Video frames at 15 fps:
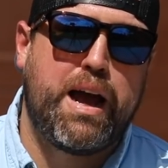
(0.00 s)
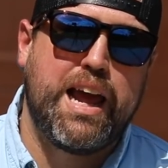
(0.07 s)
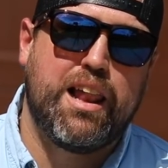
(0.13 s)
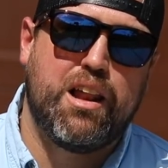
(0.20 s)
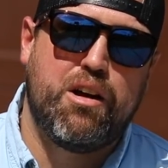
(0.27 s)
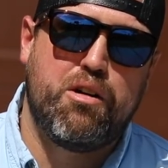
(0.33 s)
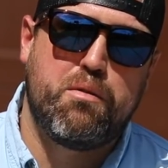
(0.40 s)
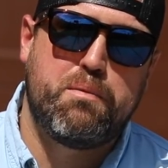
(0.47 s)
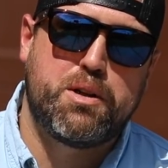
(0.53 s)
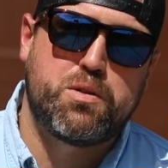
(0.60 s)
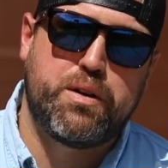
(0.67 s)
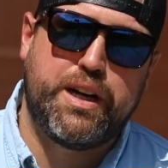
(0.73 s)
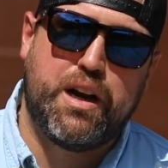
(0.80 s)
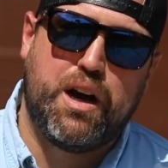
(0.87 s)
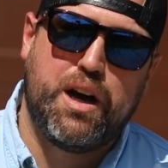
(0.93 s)
payload
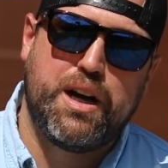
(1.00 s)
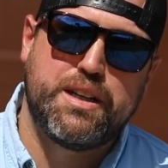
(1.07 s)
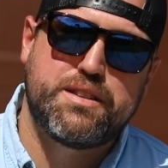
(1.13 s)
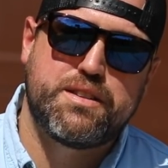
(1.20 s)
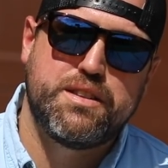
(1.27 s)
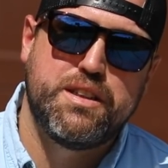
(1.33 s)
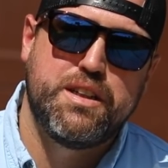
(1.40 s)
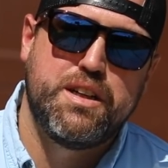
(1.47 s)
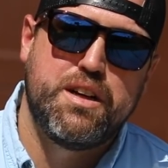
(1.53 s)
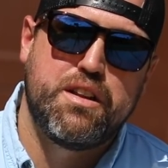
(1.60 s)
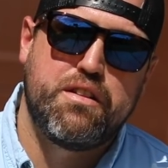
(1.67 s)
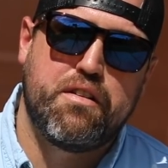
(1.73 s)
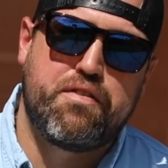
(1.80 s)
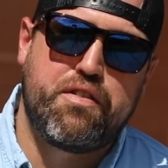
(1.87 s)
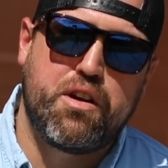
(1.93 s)
between us,
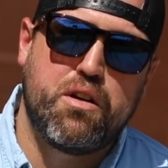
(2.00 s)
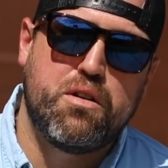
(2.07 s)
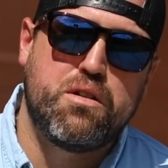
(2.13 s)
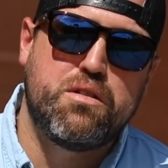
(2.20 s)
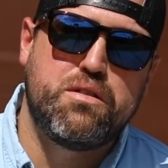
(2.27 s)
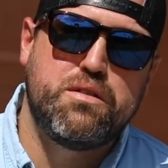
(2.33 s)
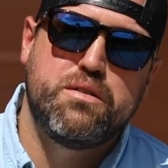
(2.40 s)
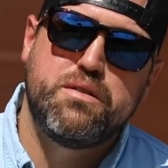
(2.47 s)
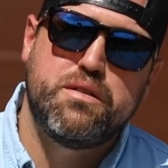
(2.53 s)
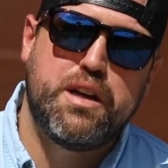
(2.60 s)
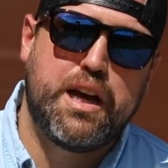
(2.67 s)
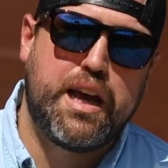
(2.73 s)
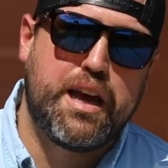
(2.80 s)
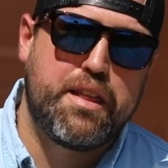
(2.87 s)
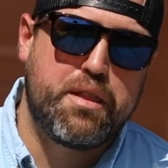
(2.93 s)
the fuel,
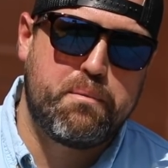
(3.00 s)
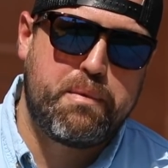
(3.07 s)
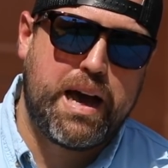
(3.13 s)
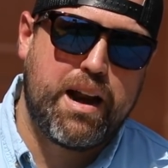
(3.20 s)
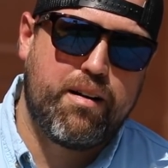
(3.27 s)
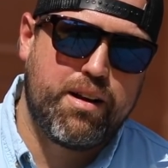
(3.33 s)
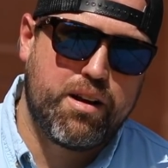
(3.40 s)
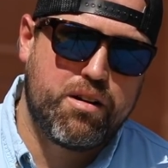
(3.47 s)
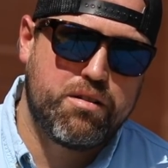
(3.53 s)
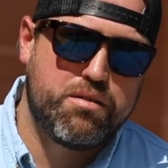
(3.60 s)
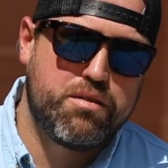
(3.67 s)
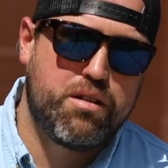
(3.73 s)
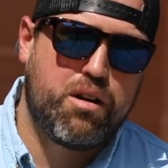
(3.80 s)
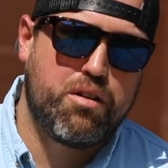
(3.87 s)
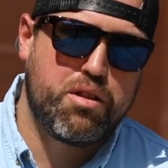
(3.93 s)
and the battery
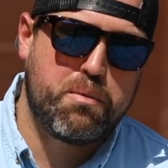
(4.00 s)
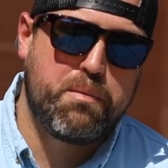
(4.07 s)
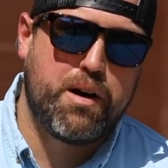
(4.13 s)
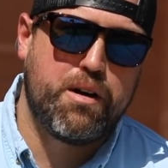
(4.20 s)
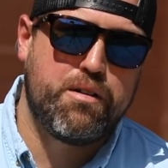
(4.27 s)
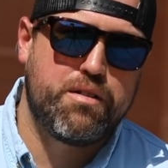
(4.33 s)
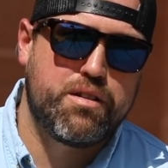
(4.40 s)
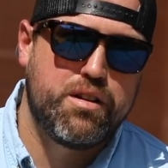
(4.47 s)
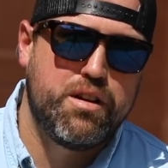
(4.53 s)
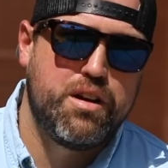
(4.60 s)
on the boat.